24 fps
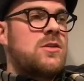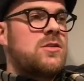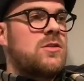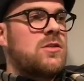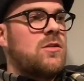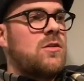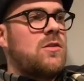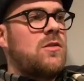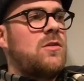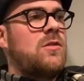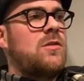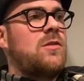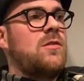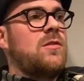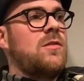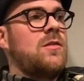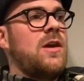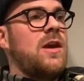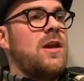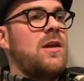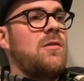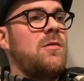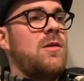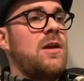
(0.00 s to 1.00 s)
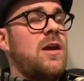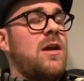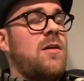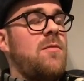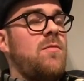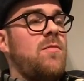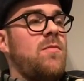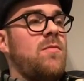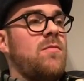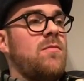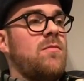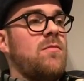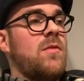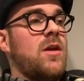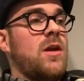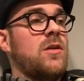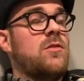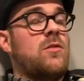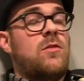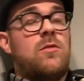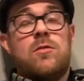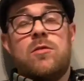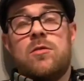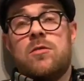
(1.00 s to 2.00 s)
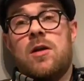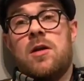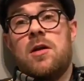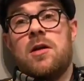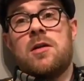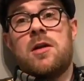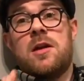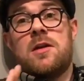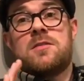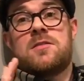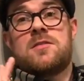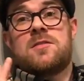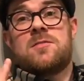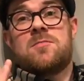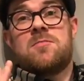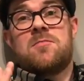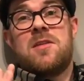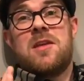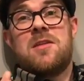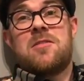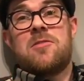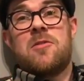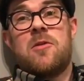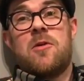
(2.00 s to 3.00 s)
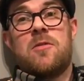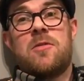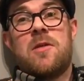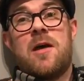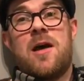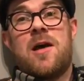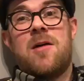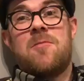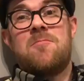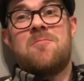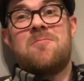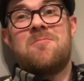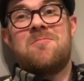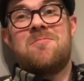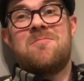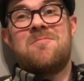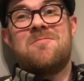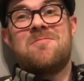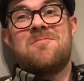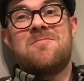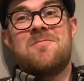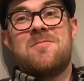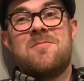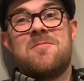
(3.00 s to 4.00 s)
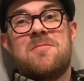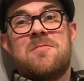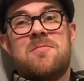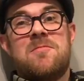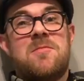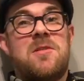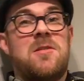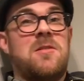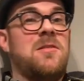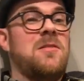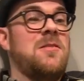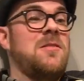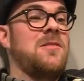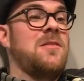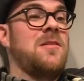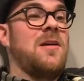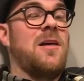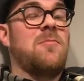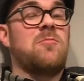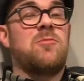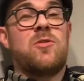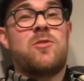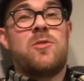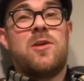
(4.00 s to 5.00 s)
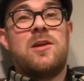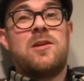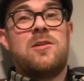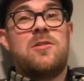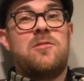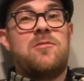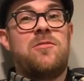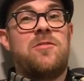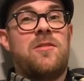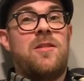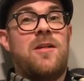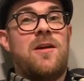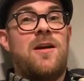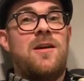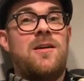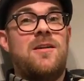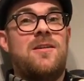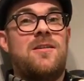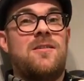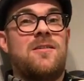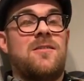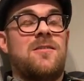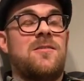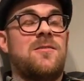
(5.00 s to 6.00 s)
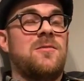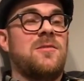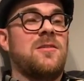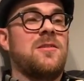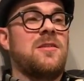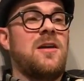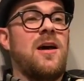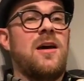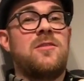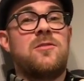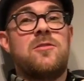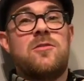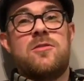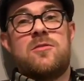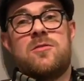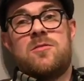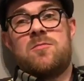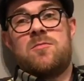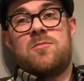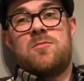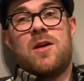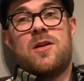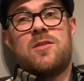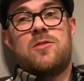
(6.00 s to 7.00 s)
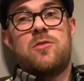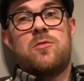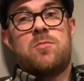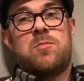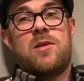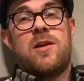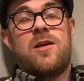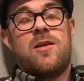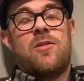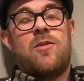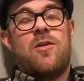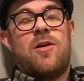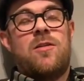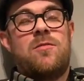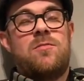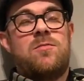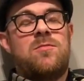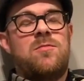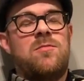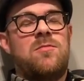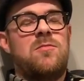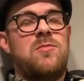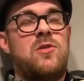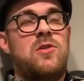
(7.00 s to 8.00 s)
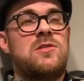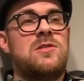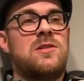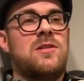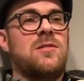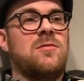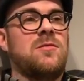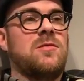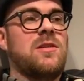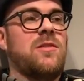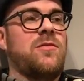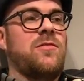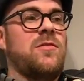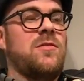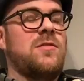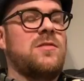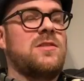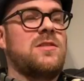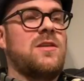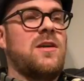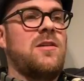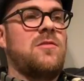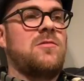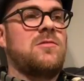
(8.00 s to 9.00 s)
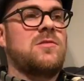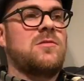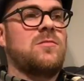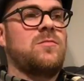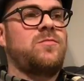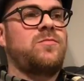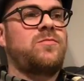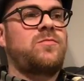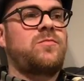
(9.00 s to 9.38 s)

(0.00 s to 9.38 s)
So anyway, I don't know. I guess they thought that I'm quite good for that, you know, because I do play a lot of music, different styles,